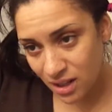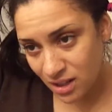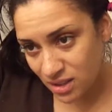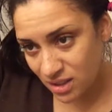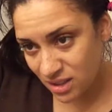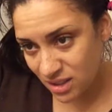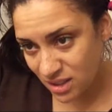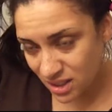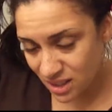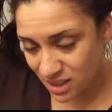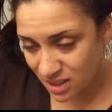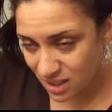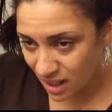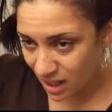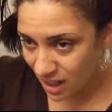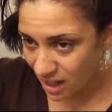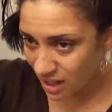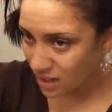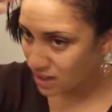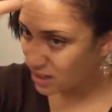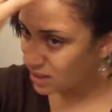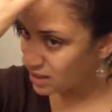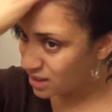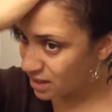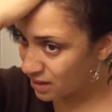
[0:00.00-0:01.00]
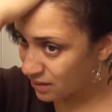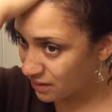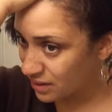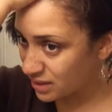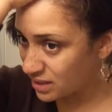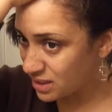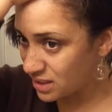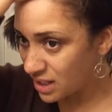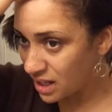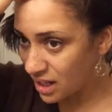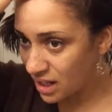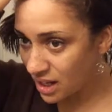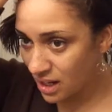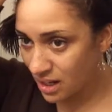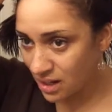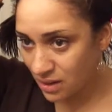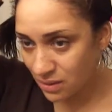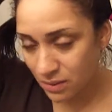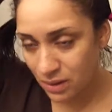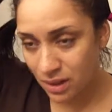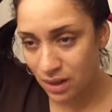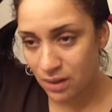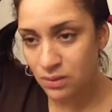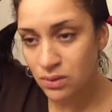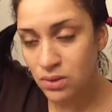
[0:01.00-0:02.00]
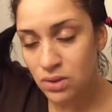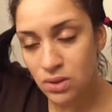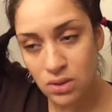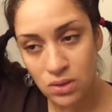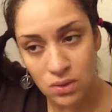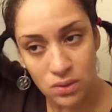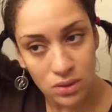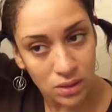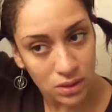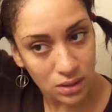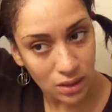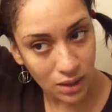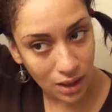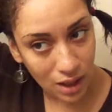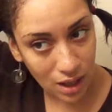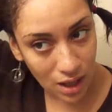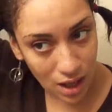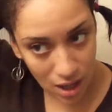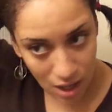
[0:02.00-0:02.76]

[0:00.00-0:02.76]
detangling every day when I was doing, like,